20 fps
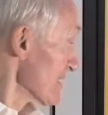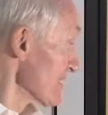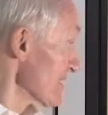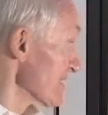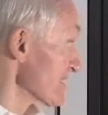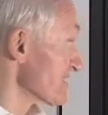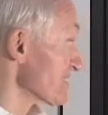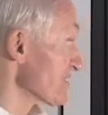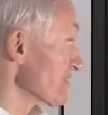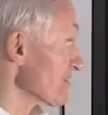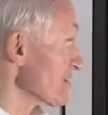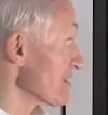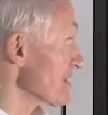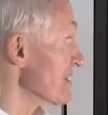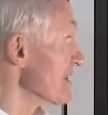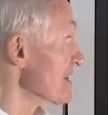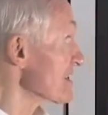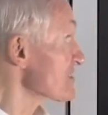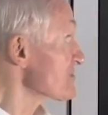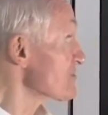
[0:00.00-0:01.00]
Let's go to the
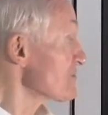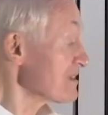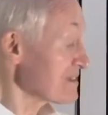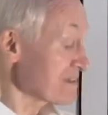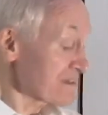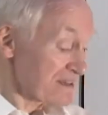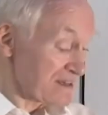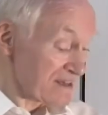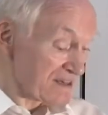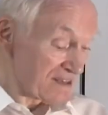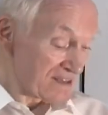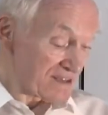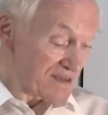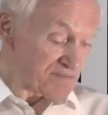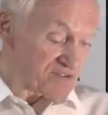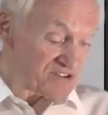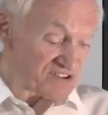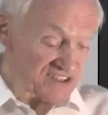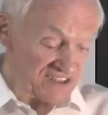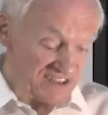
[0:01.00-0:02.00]
next one.
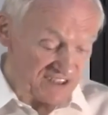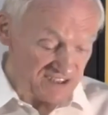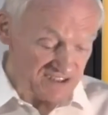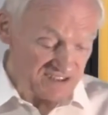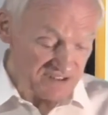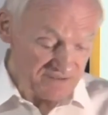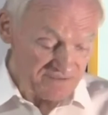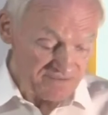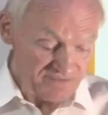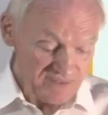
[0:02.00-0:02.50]
Number six,